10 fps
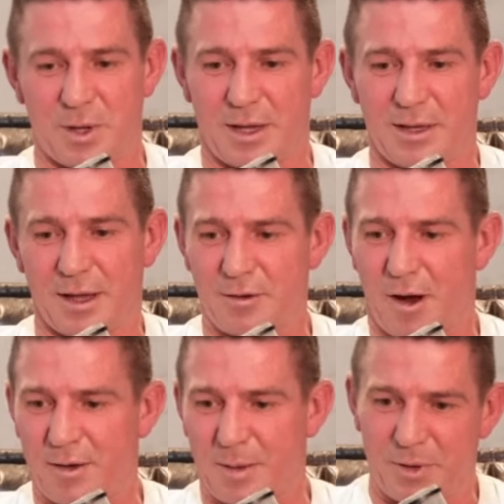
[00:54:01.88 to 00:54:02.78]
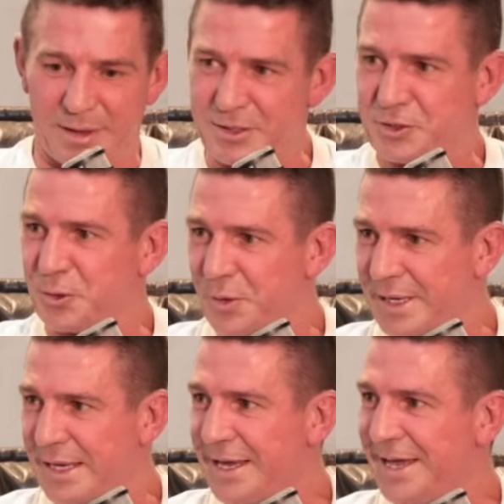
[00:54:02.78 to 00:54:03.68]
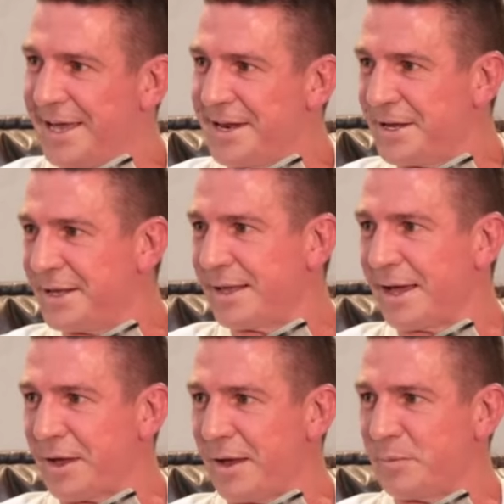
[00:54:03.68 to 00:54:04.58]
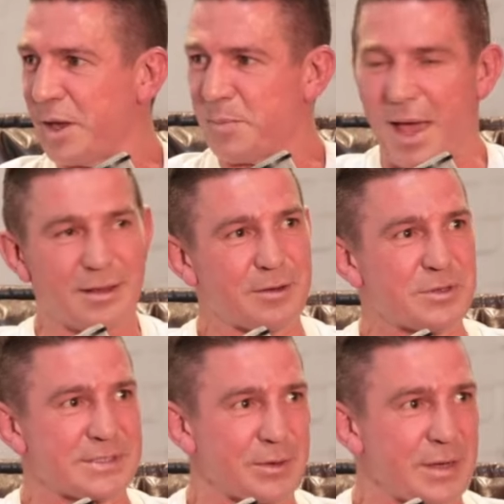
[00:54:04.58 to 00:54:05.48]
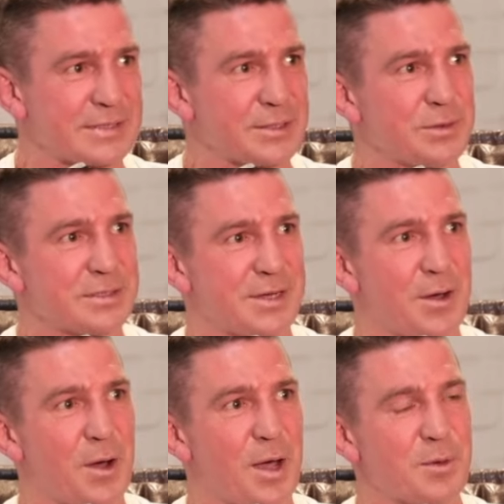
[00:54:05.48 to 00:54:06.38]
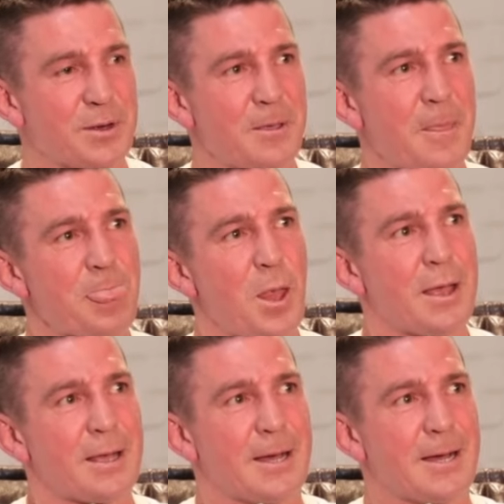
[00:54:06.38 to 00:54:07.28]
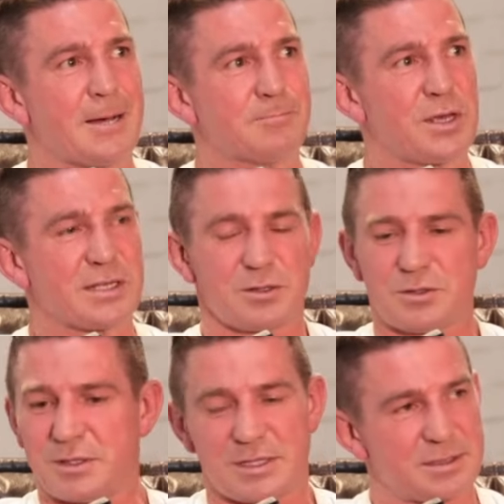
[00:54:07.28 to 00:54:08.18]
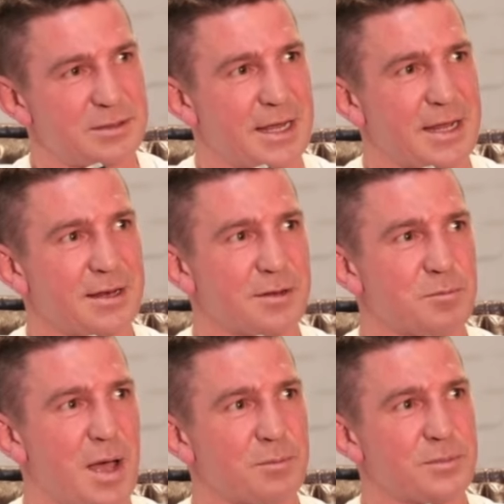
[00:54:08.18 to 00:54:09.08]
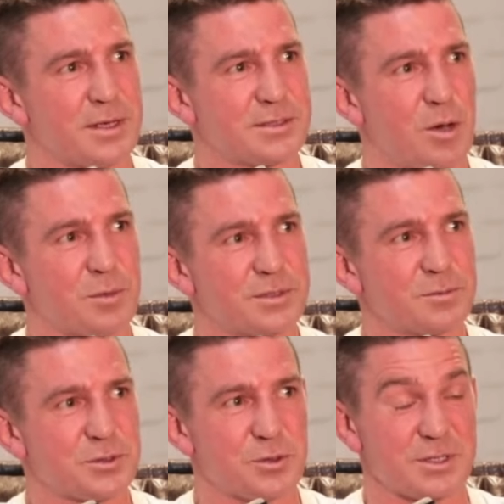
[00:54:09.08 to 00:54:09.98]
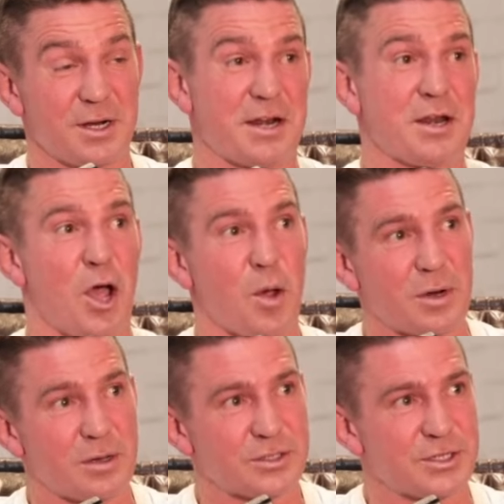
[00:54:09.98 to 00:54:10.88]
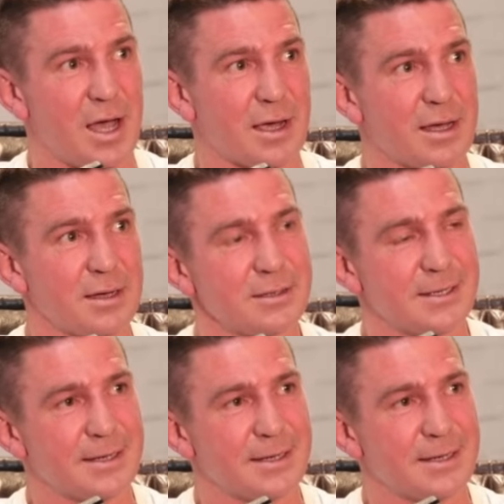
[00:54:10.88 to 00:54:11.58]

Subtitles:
of being growing up being the short kid and battling resilience all the time and. So I sort of just let in, and Mum told me some stories I didn't know when I was younger,